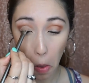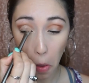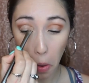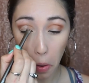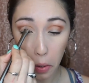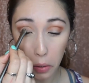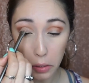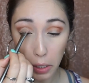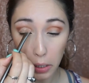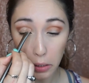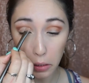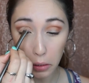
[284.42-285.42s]
and it
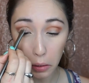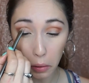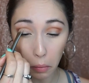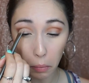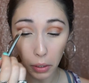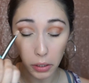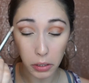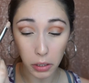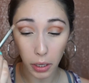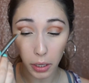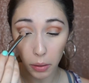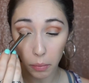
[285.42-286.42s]
takes a little bit to
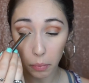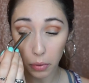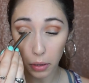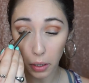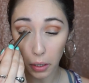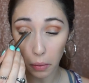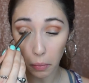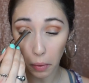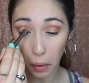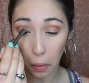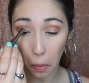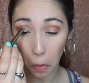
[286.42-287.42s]
like play
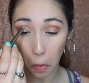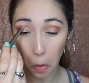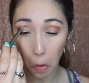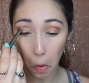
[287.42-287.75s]
around